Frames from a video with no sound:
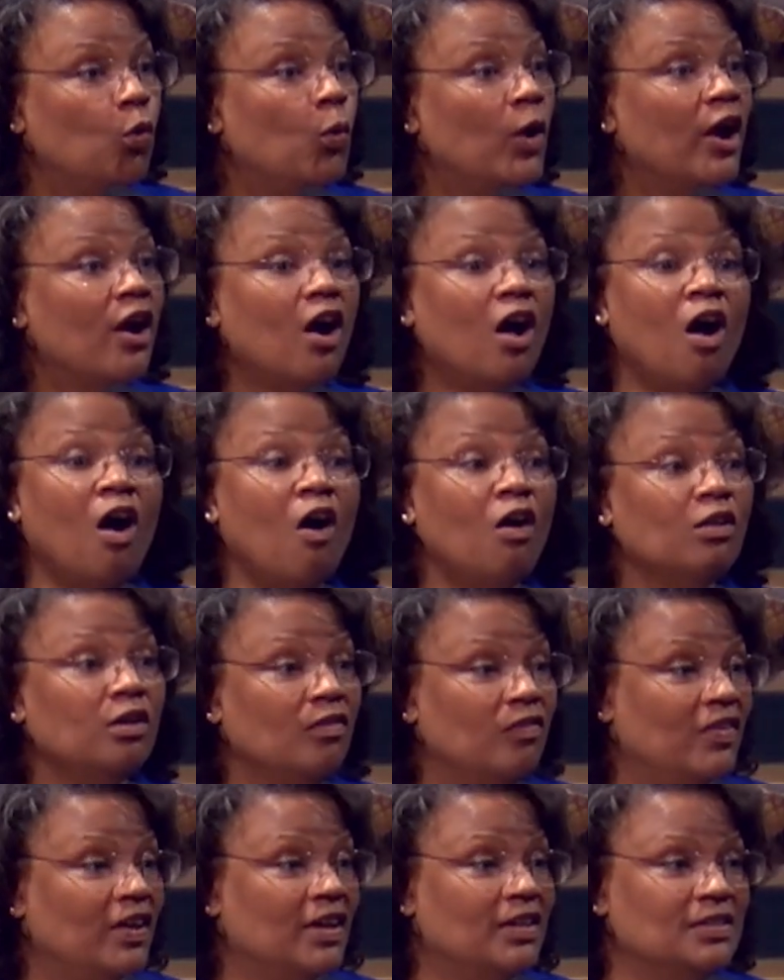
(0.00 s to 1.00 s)
Where
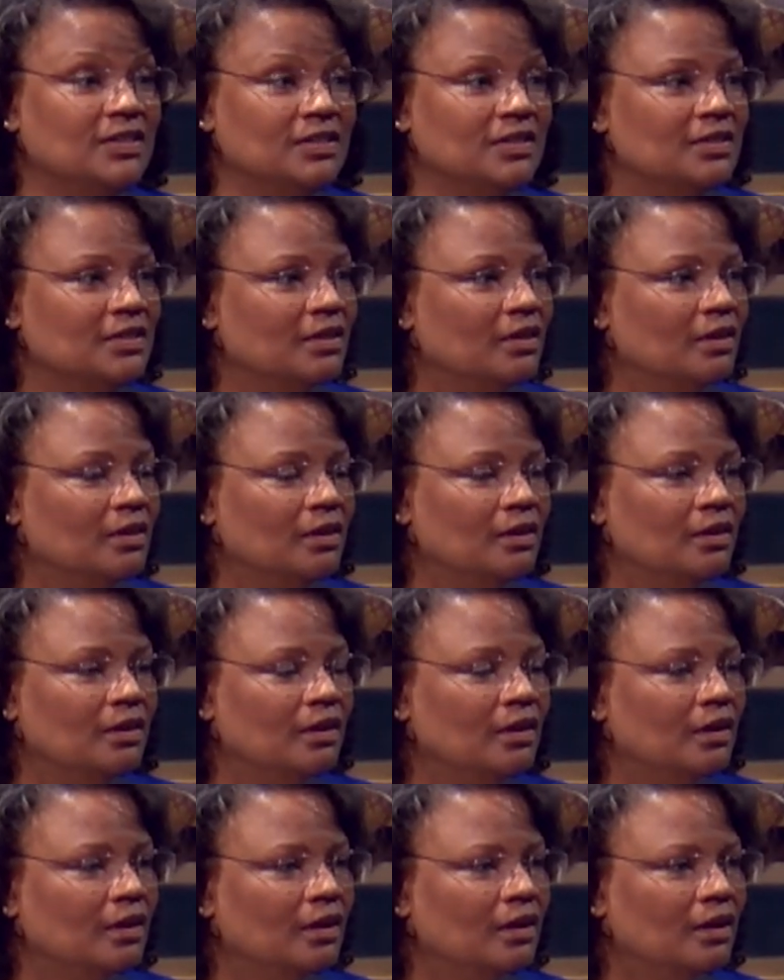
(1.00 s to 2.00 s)
all of us
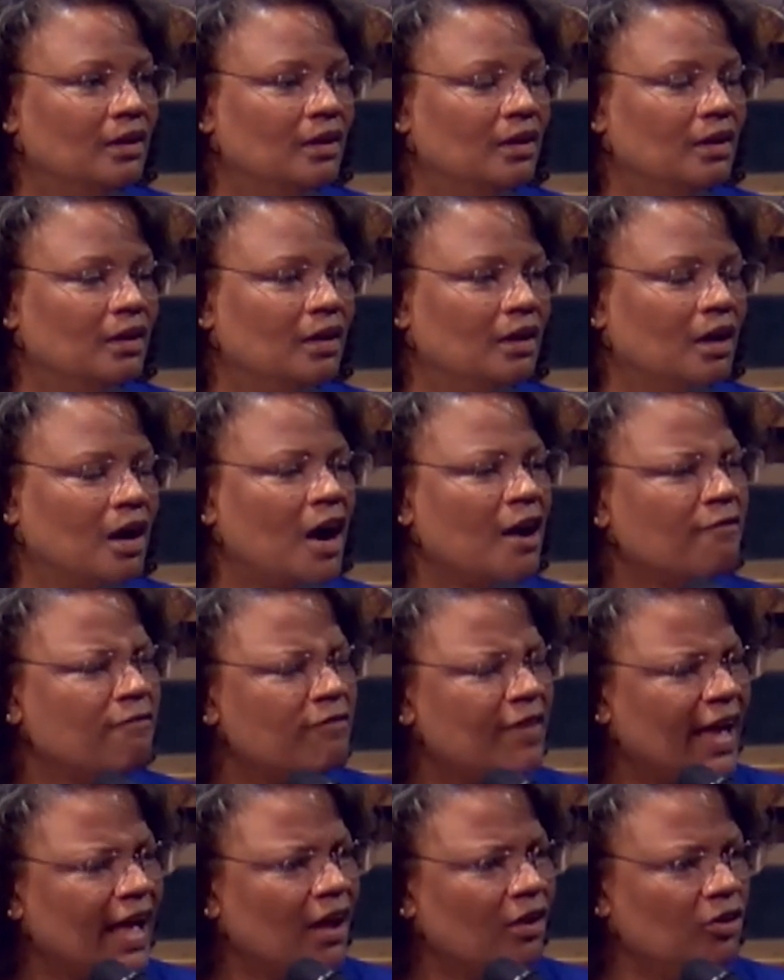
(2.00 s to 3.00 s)
are
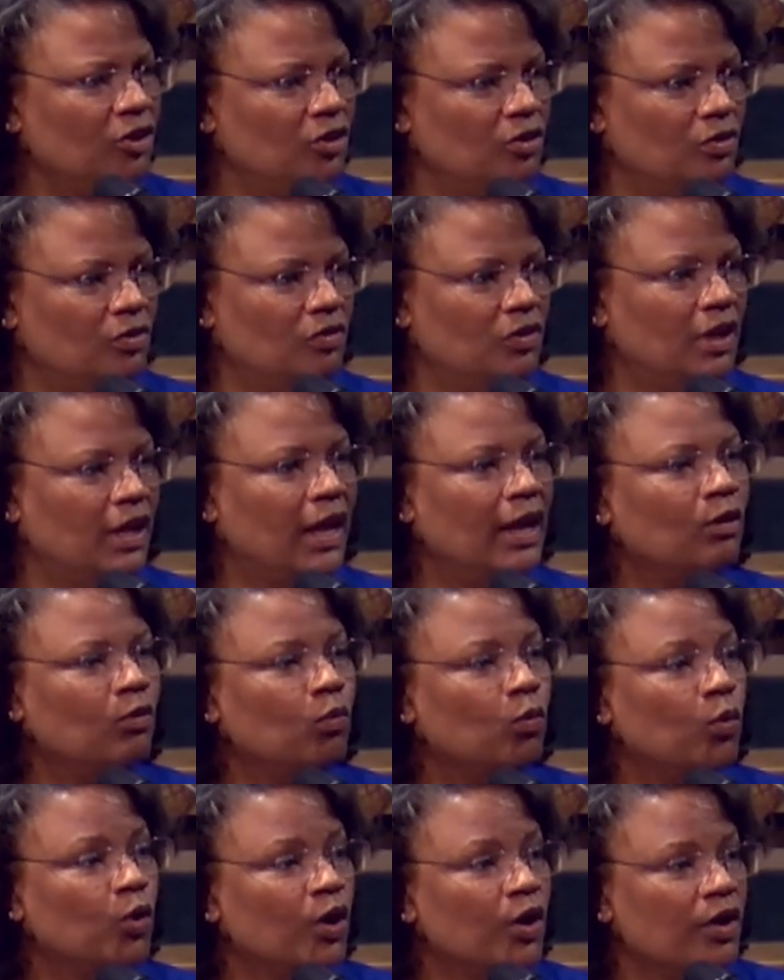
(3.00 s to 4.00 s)
valued
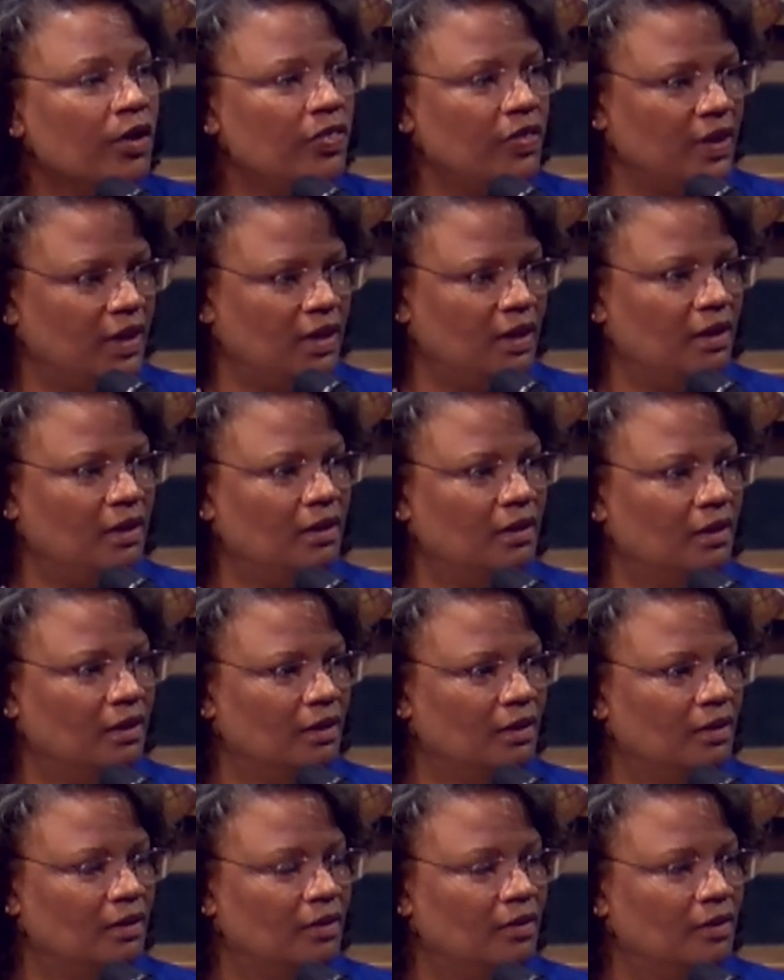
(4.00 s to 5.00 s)
and worthy,
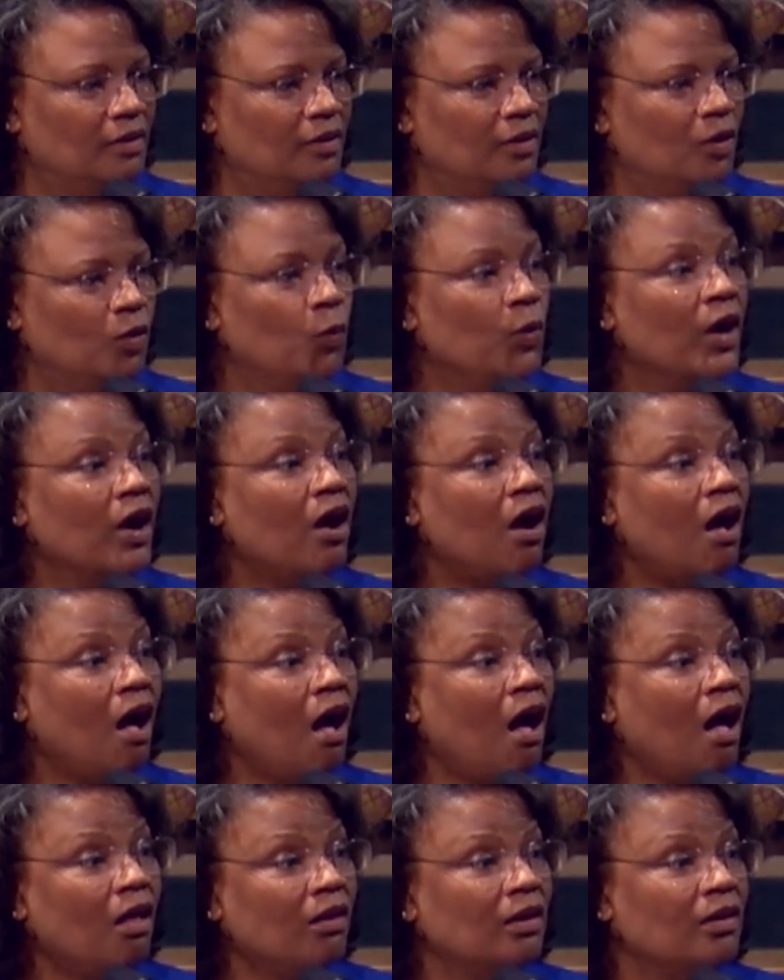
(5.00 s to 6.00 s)
where
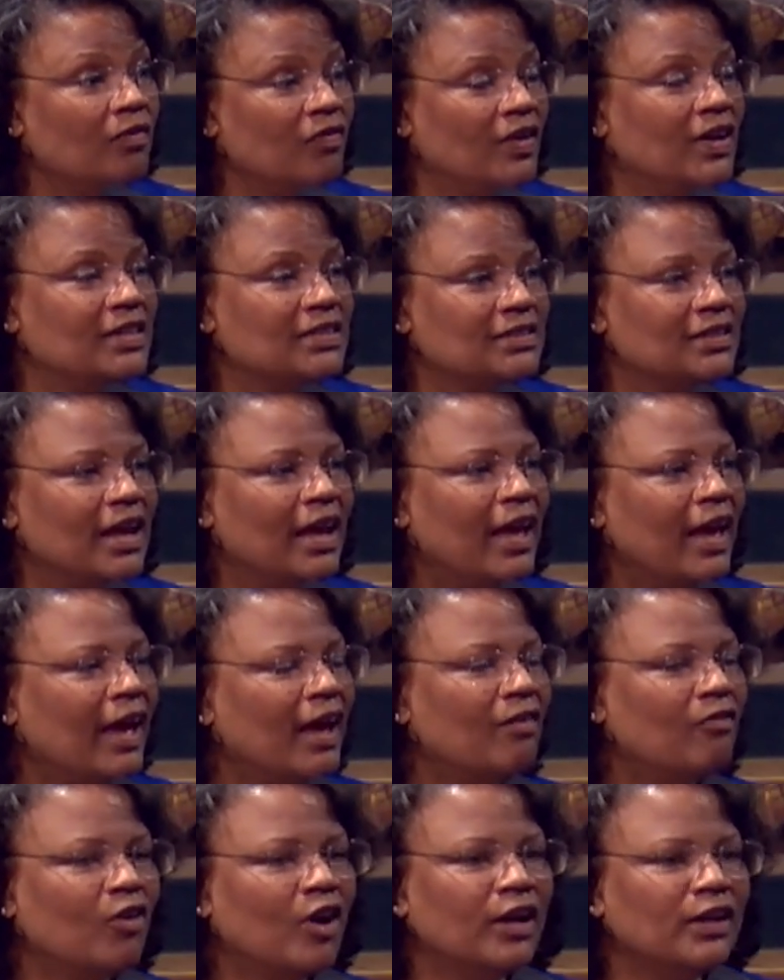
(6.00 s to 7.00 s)
all of us
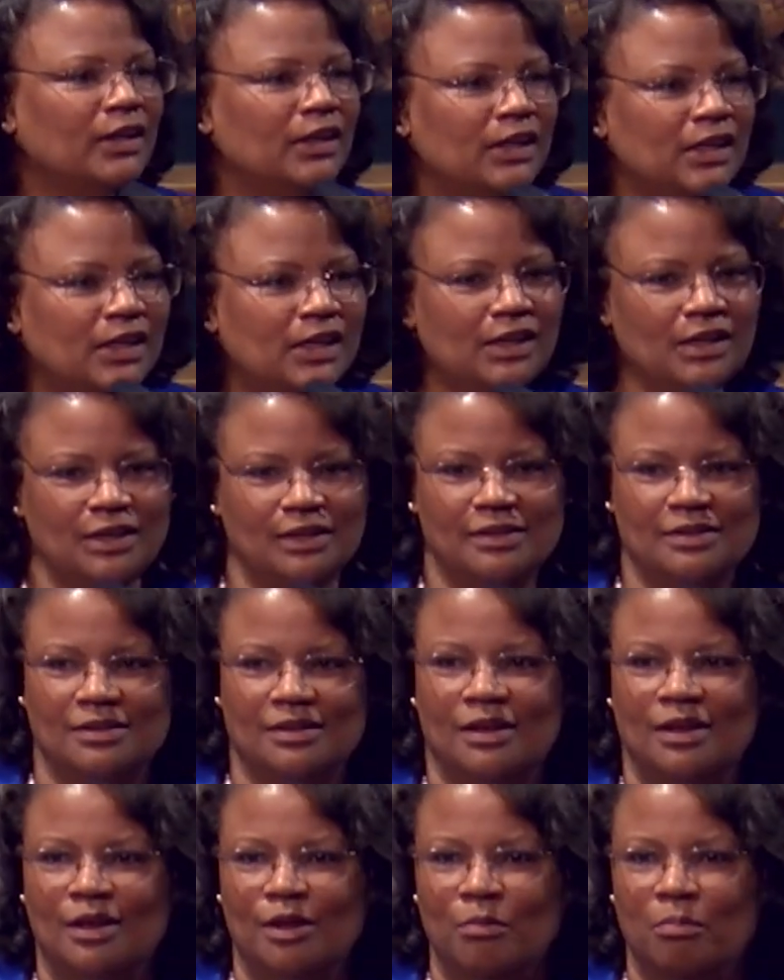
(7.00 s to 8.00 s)
have our
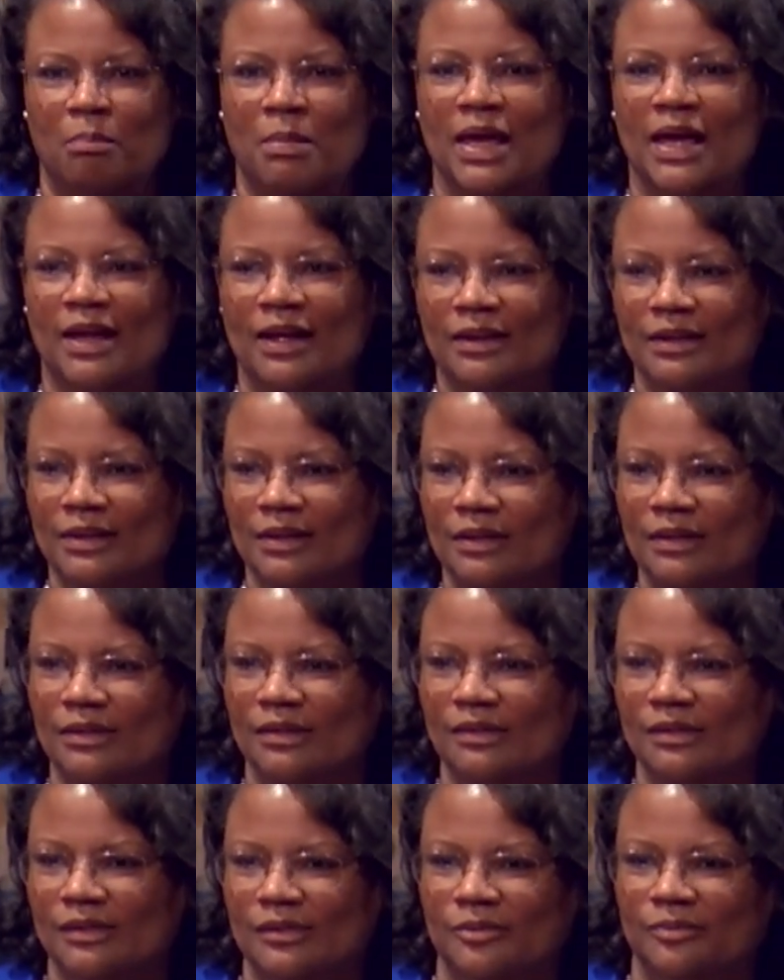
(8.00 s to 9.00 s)
needs met,
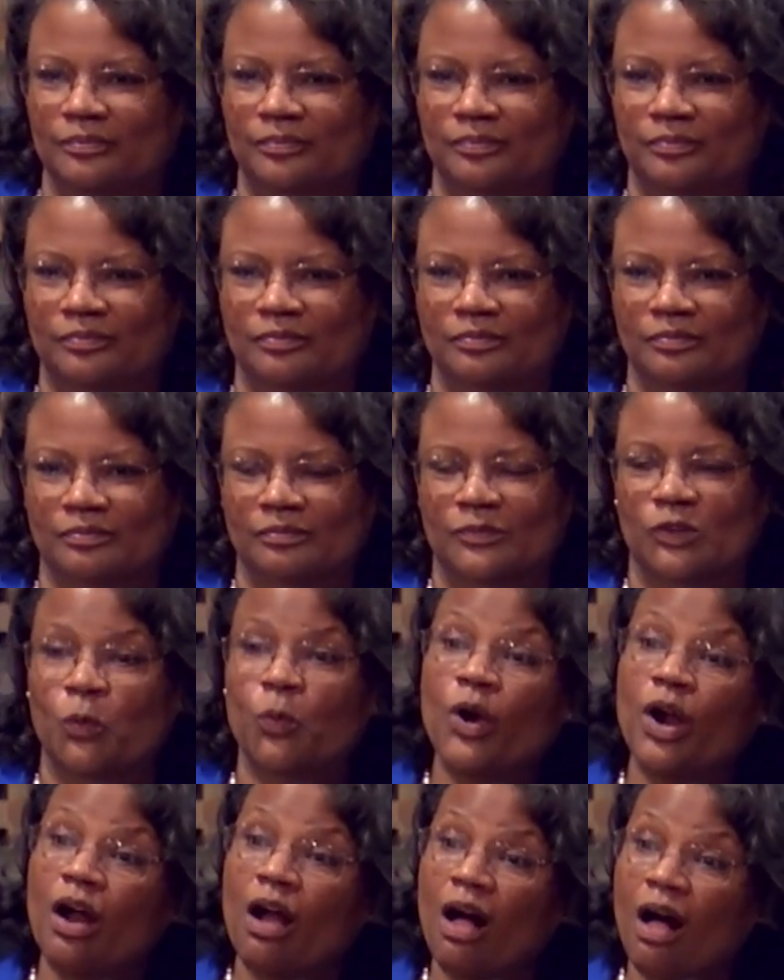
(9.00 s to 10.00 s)

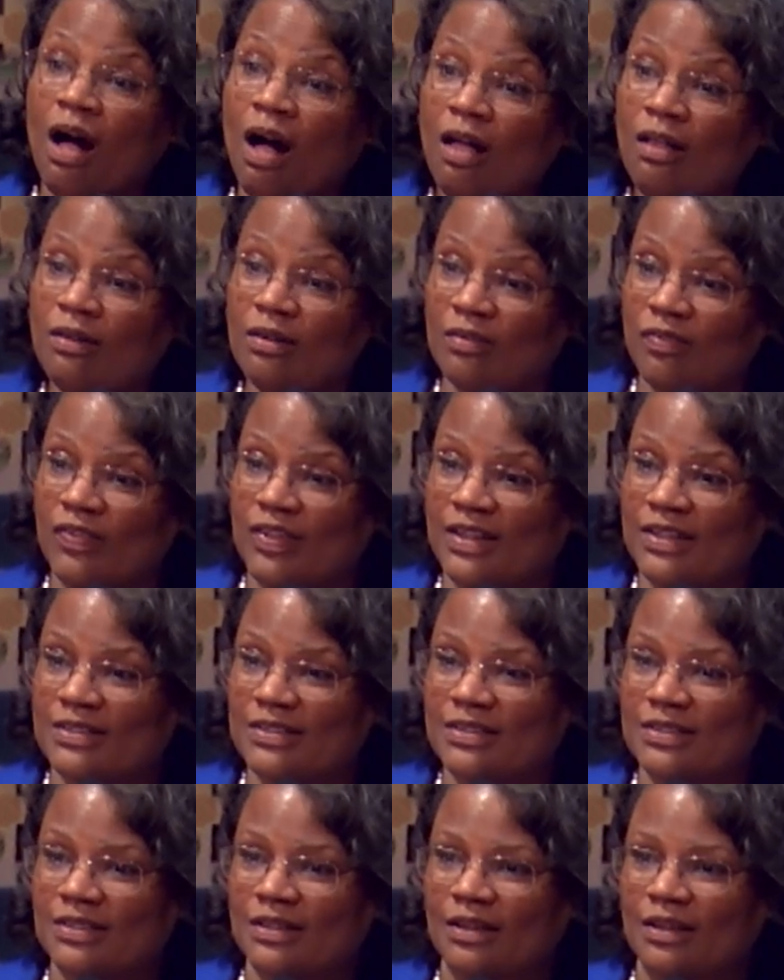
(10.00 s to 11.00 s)
where all of
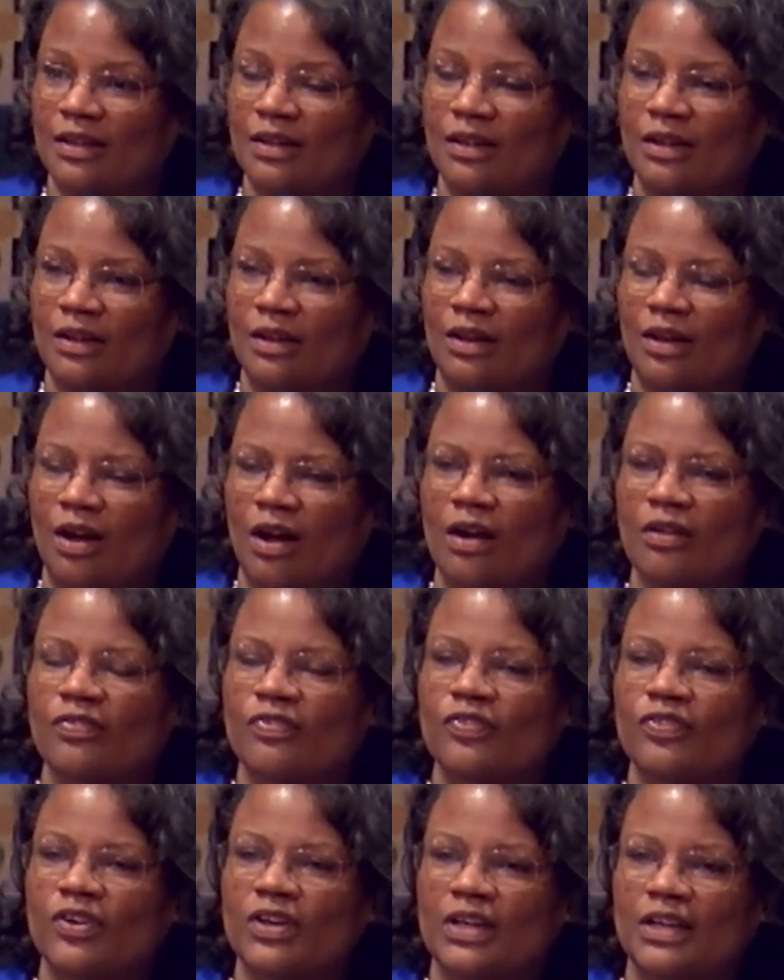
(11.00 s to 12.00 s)
us are
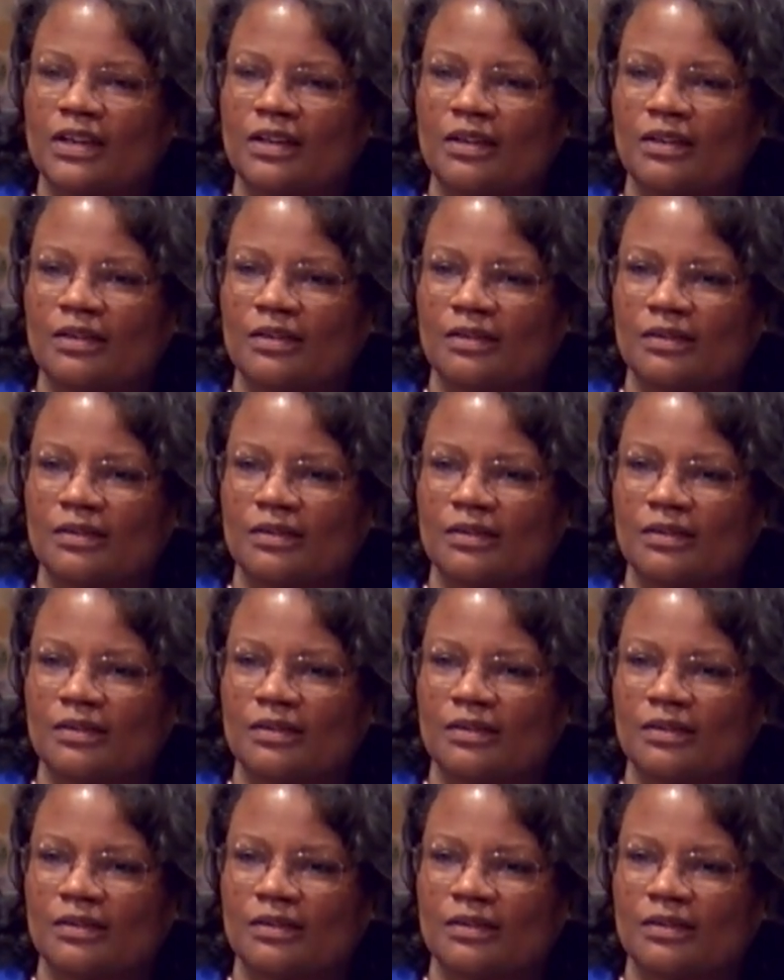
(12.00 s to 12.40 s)
free.